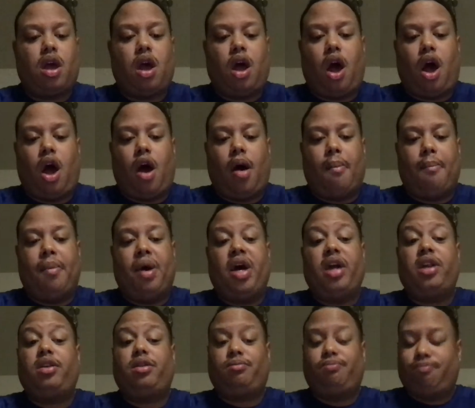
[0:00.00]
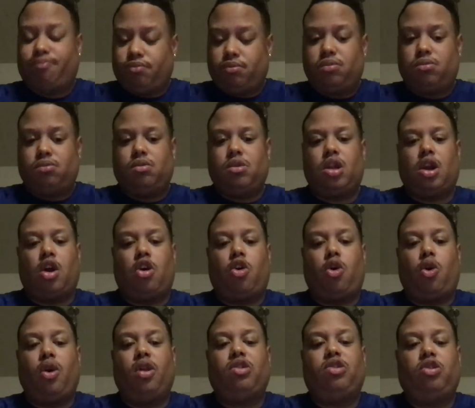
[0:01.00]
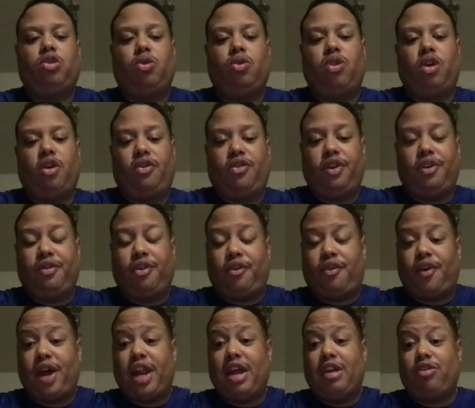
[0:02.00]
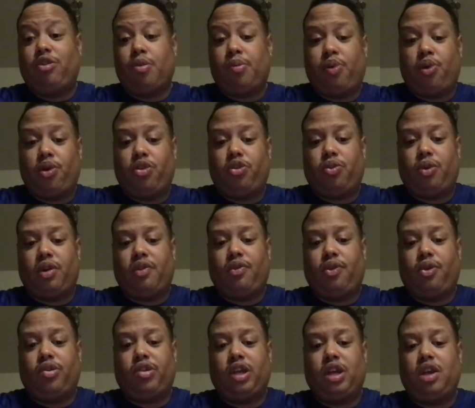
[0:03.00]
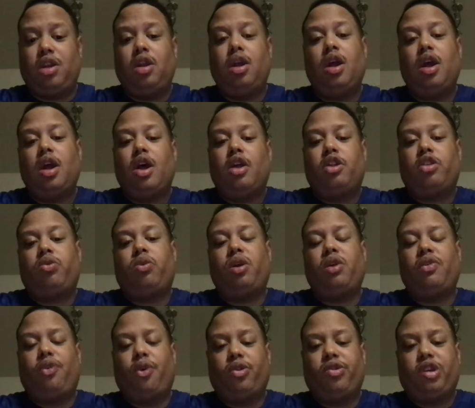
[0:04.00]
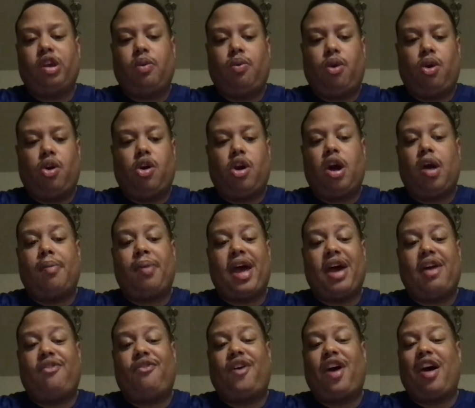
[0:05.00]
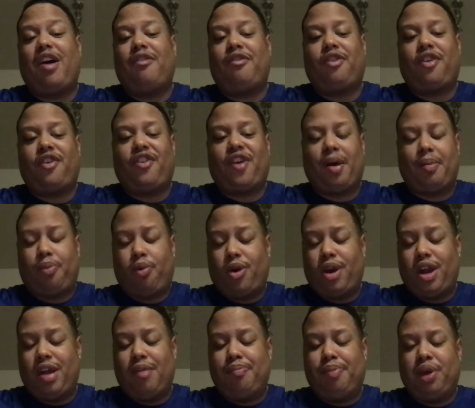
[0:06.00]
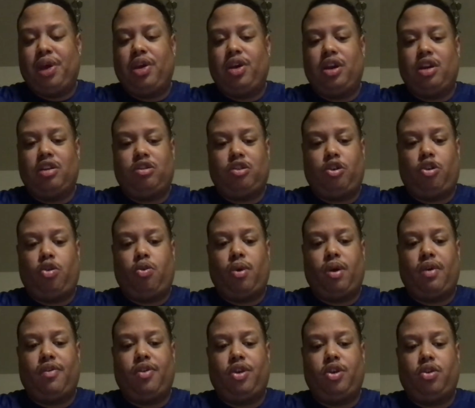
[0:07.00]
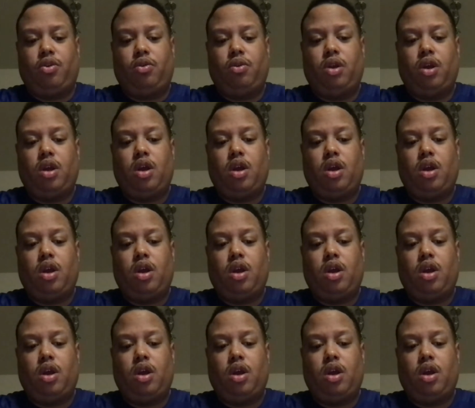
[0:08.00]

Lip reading: But according to the FIFA financial report in 2014, the 2014 World Cup had $5.8 billion in total revenue,